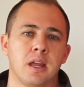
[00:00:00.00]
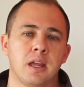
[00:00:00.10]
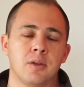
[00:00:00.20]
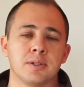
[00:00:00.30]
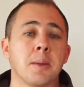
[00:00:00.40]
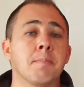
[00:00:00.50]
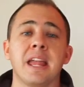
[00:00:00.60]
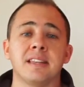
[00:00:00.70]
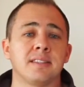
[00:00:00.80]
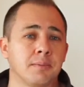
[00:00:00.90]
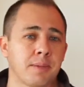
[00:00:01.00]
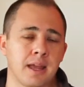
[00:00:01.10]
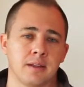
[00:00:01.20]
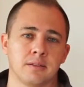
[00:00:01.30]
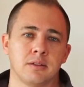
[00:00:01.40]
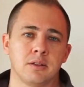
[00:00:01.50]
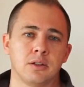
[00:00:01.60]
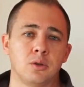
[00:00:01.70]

He was an amazing man who